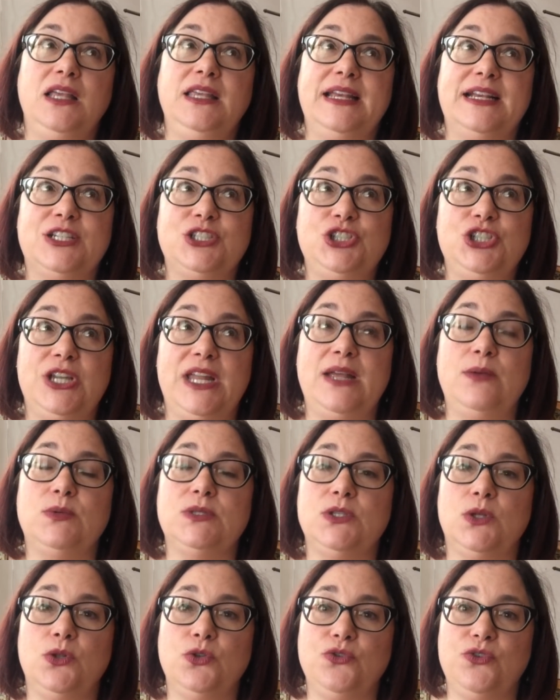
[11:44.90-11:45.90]
Yesterday
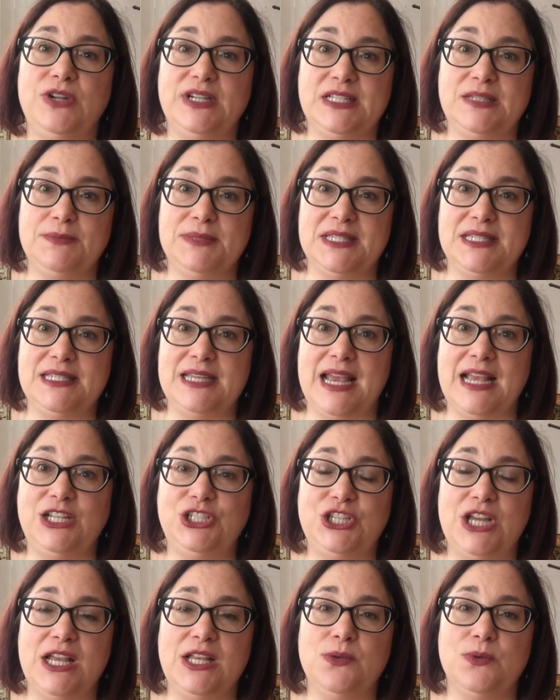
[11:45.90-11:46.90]
was Old Christmas Day,
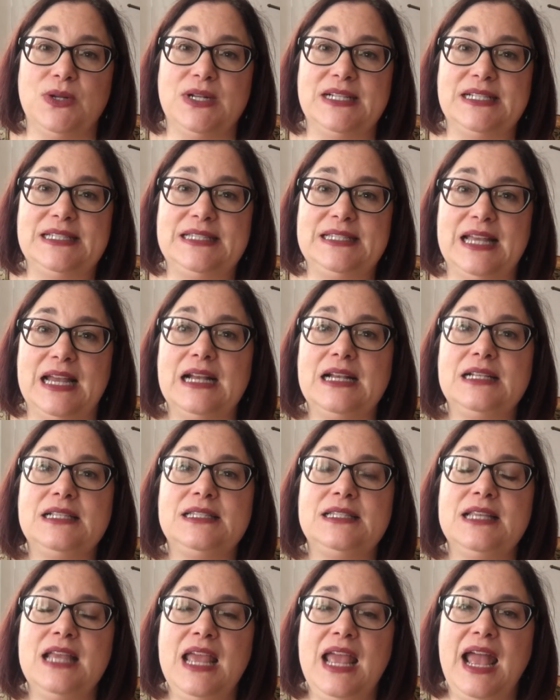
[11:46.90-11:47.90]
January
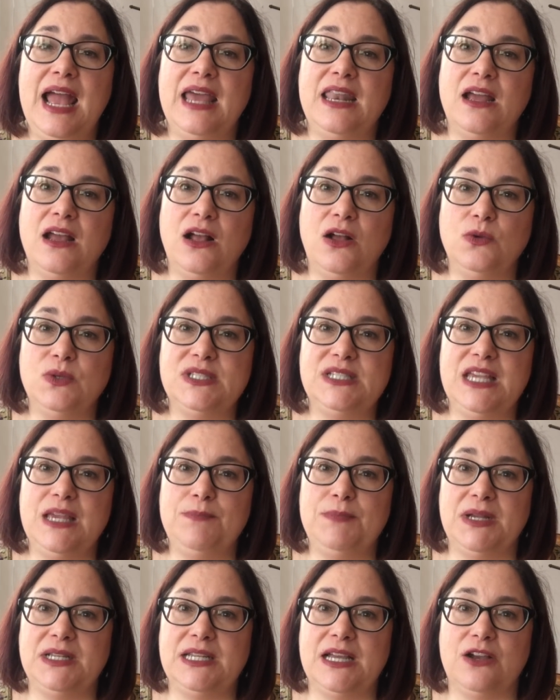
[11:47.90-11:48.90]
6th, and I always
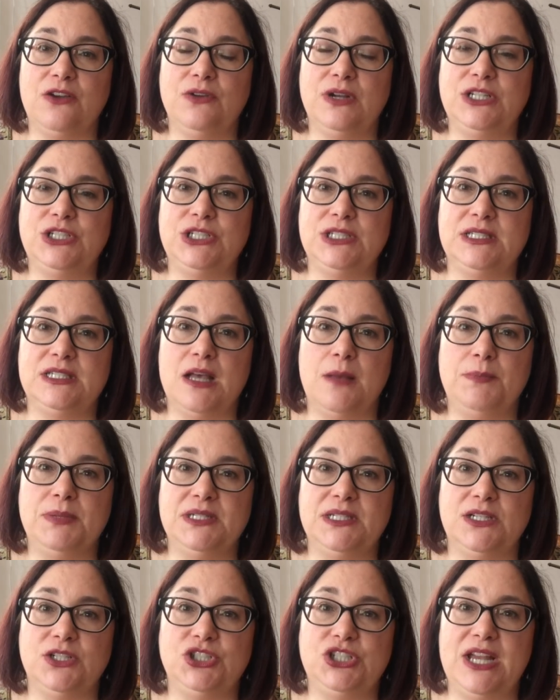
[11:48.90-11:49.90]
keep my decorations up
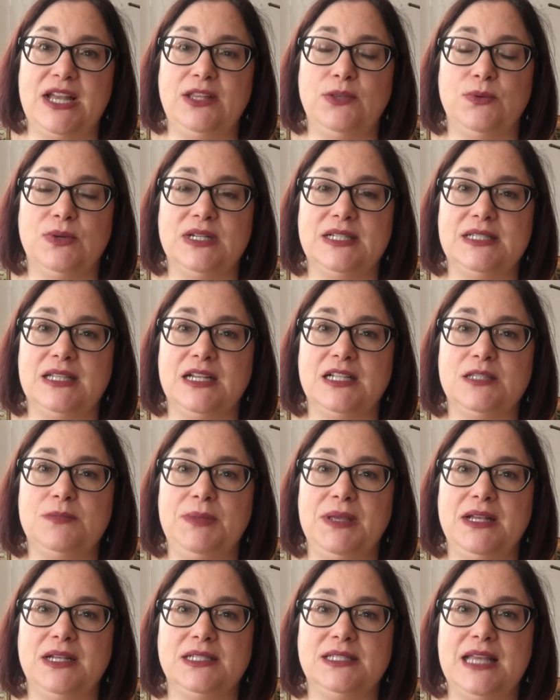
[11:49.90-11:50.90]
until January 6th
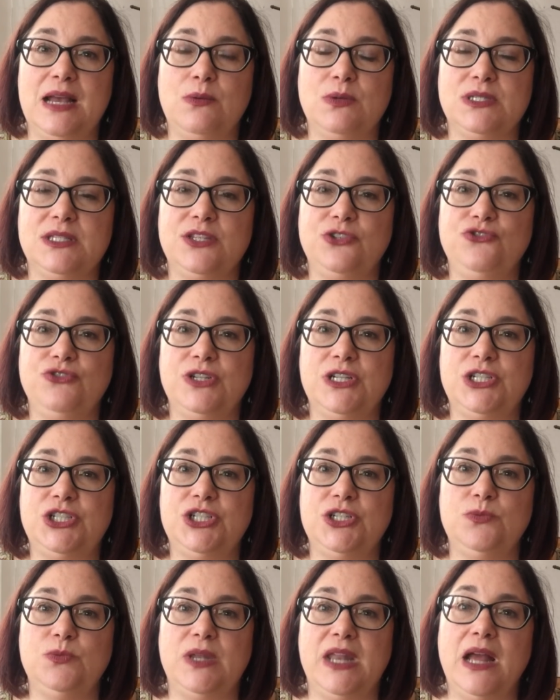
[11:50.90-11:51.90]
because that was the
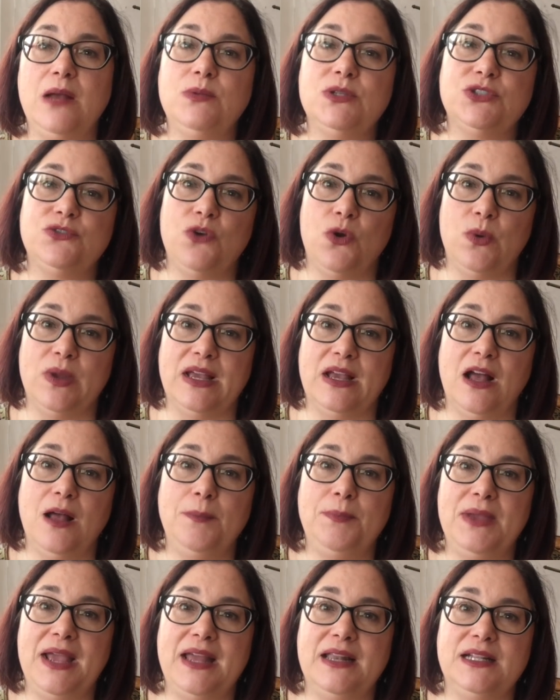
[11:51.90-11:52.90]
tradition when I was growing
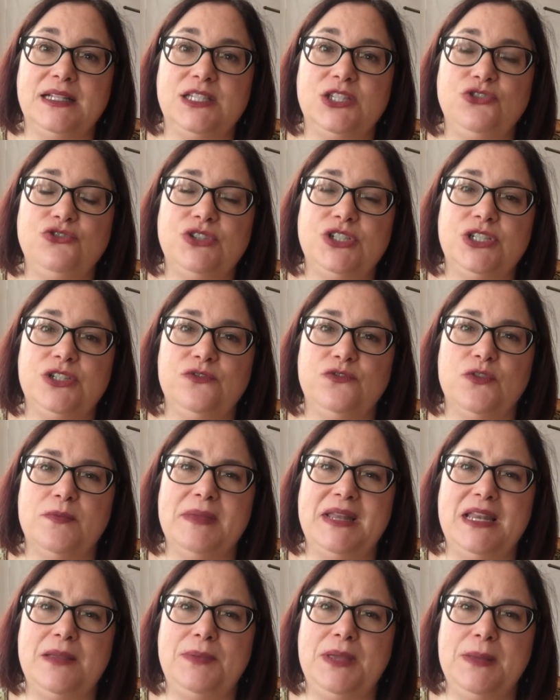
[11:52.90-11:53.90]
up, and it's a tradition for
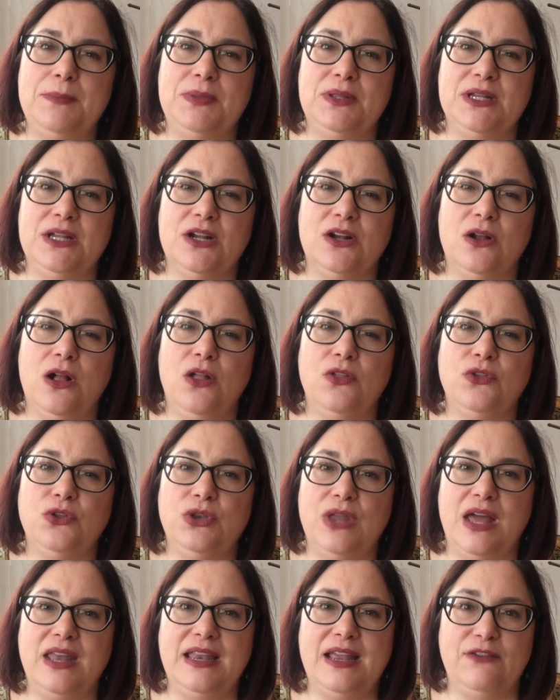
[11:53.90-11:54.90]
many people here, although
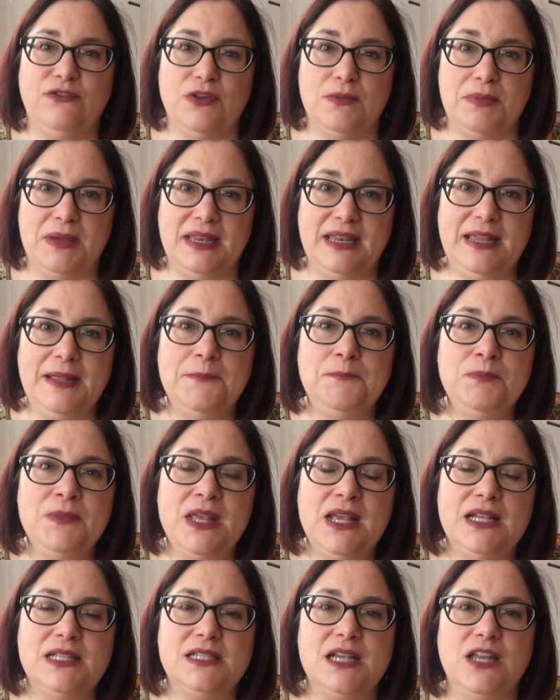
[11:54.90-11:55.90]
not everybody.
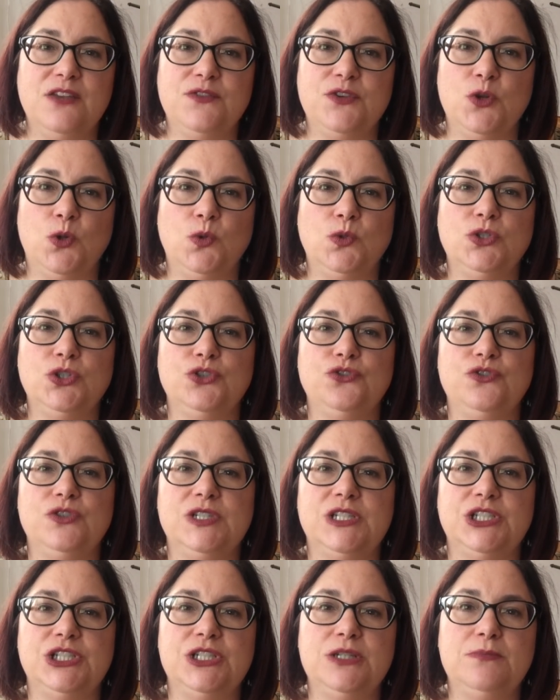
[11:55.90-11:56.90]
It's kind of an older
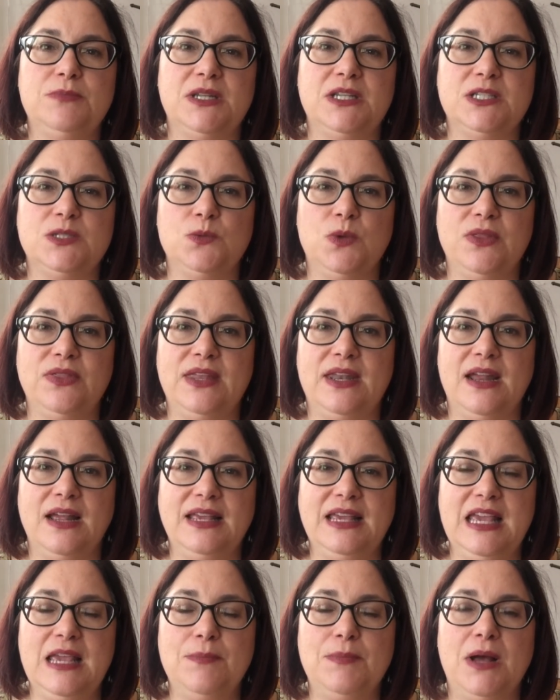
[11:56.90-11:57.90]
tradition, but it's one that I
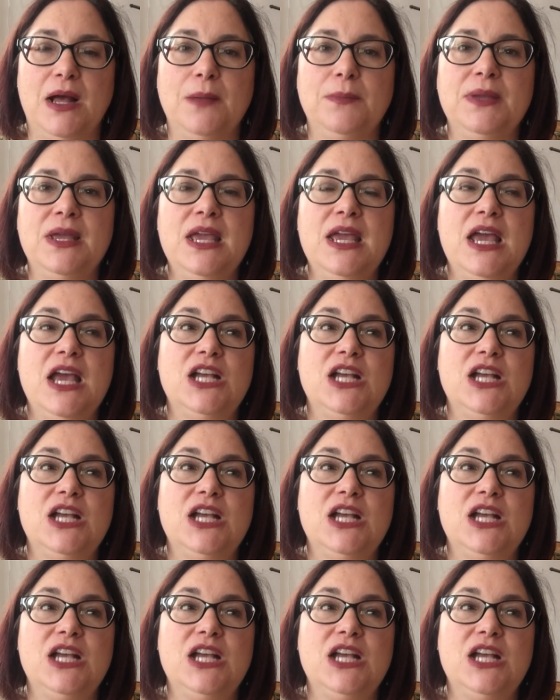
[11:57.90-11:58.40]
keep up.